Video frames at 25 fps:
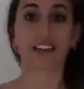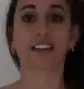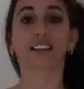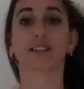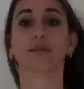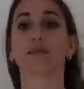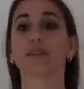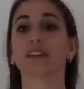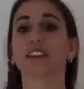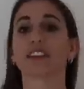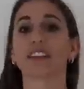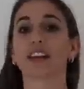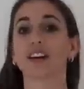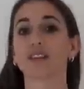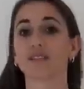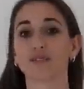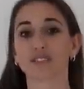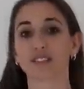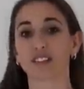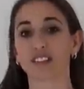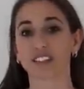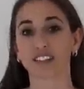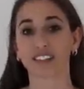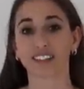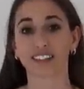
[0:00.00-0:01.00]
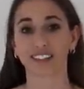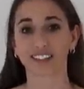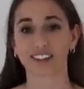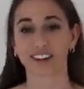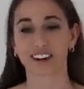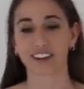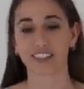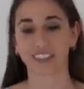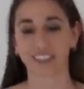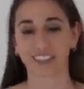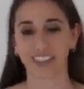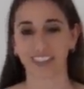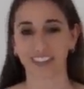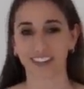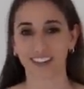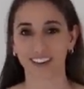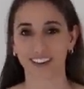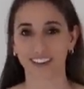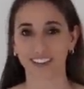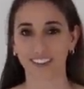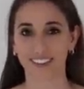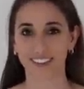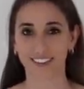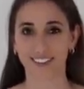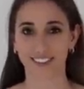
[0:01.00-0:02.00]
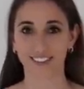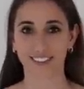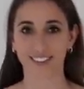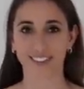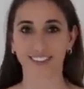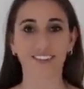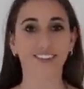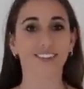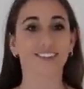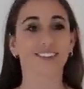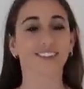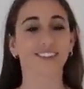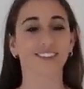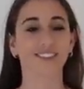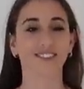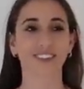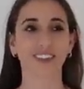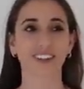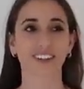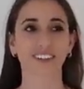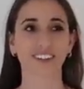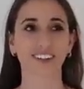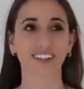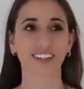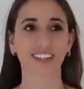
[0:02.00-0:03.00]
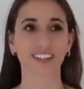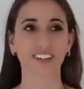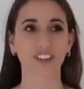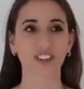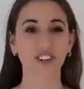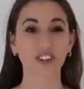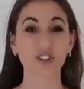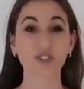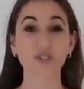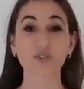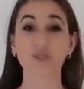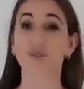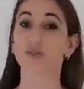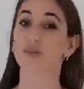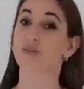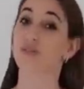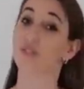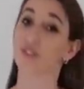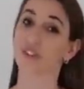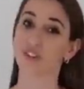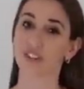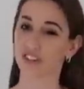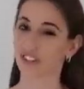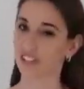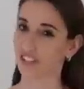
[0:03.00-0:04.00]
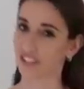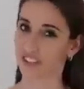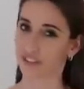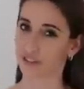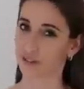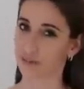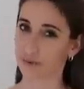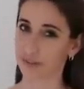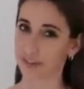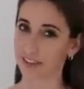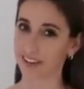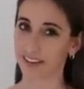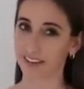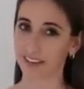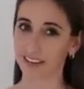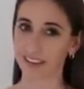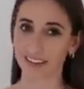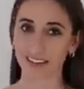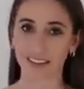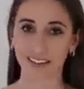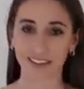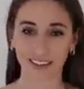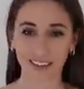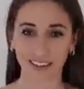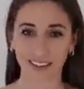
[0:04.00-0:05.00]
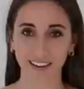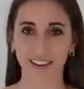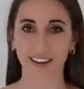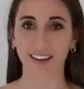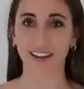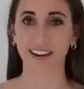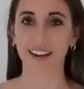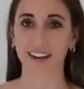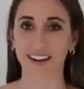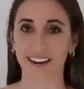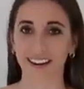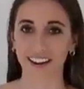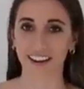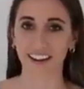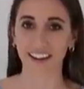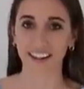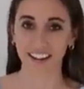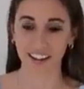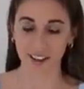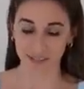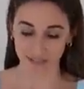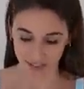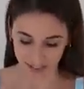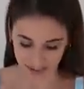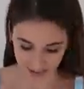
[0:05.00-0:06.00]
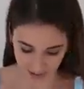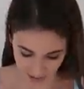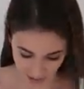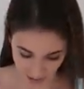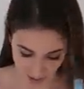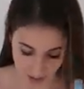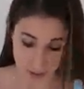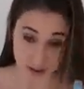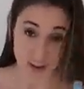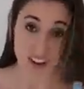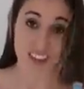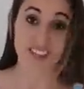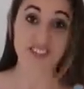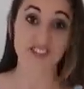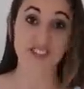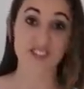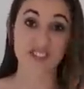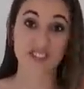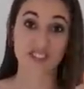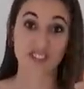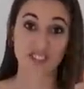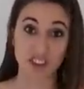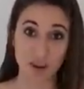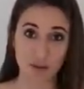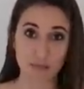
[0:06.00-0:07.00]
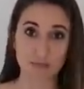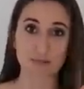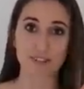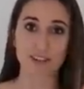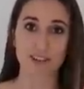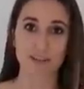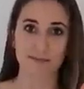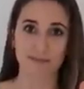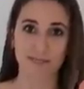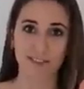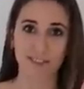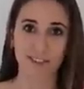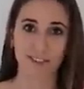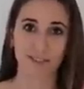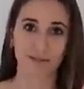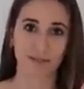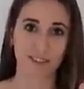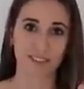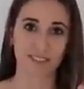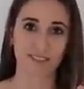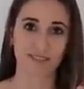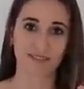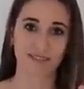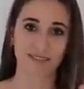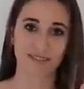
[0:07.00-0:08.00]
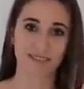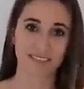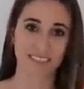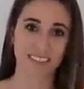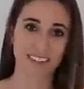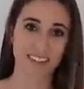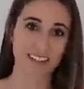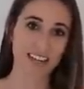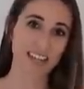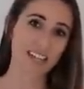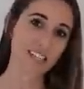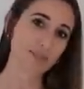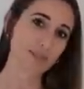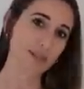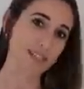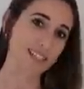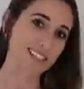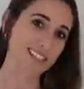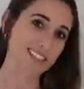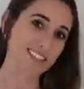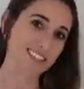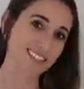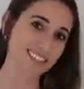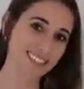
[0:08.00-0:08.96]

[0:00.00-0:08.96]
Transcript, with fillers: I'm in love with the cotton candy color so very youthful this bikini and I love it so thumbs up for this one next piece